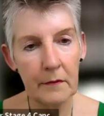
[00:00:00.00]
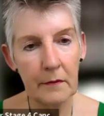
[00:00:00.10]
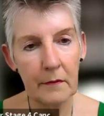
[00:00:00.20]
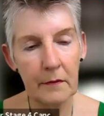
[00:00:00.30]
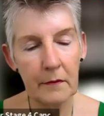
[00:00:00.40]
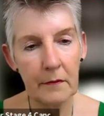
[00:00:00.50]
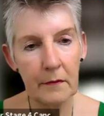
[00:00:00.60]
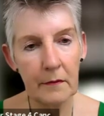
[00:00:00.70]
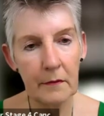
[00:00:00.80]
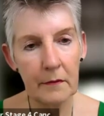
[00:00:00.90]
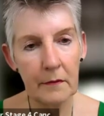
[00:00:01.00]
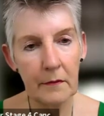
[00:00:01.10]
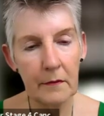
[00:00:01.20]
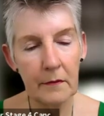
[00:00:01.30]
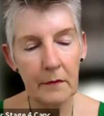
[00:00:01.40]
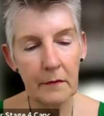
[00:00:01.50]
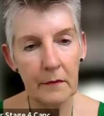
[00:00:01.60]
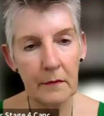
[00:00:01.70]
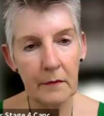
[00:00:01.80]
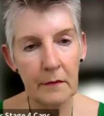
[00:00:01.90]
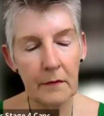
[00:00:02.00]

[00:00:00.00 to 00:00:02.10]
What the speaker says: No words are spoken by the person on screen.